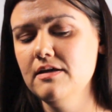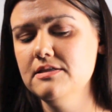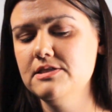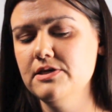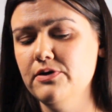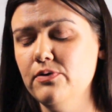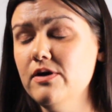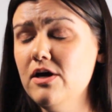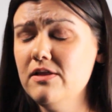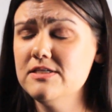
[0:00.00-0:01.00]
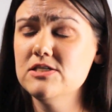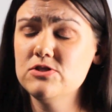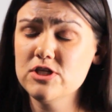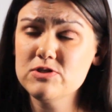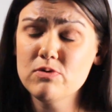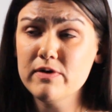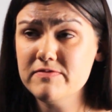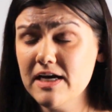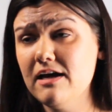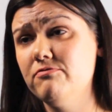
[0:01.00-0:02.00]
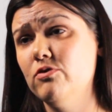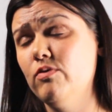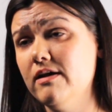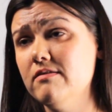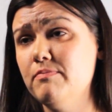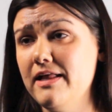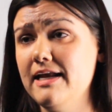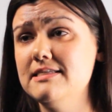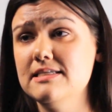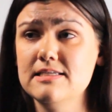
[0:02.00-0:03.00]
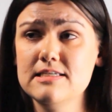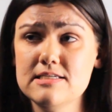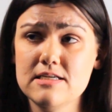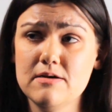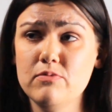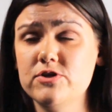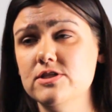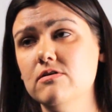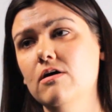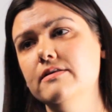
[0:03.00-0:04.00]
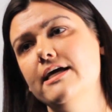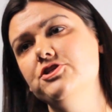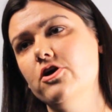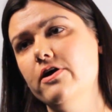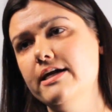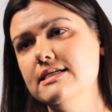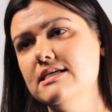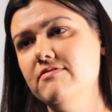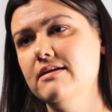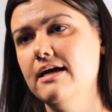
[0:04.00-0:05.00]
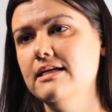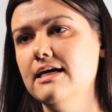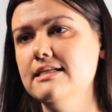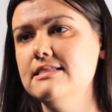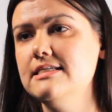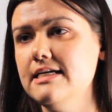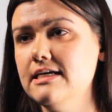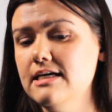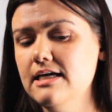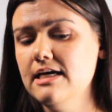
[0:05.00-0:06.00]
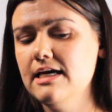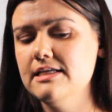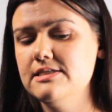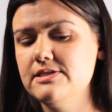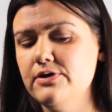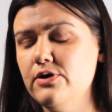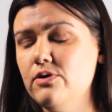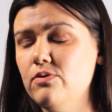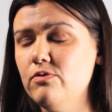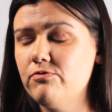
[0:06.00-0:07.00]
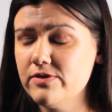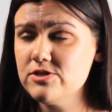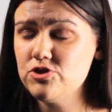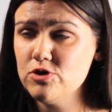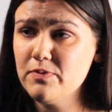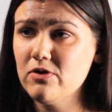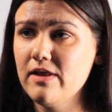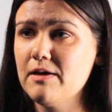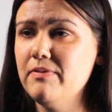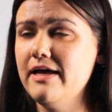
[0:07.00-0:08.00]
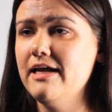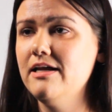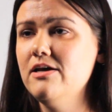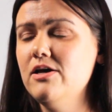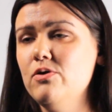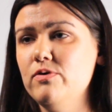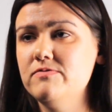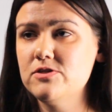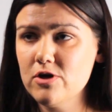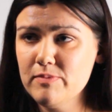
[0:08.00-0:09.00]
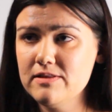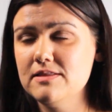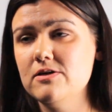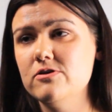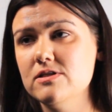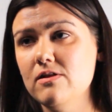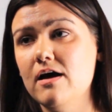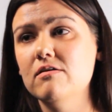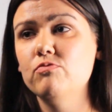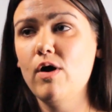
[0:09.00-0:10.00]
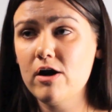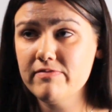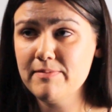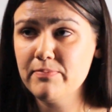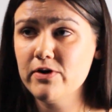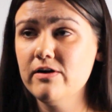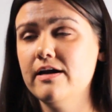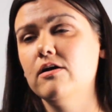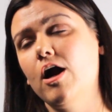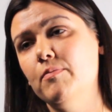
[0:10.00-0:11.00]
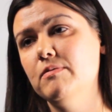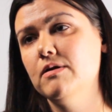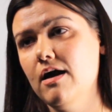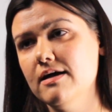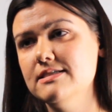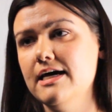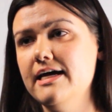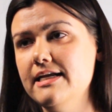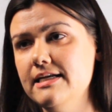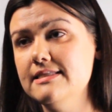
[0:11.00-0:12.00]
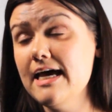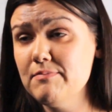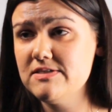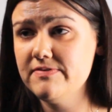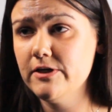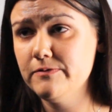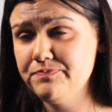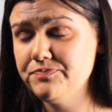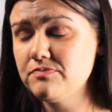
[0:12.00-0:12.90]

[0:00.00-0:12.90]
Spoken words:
And so this is just what we've done for one of the planets in the system, which is called HR 8799c. And so for this Jupiter-like planet, we've determined that there's a lot of water vapor and carbon monoxide in its atmosphere.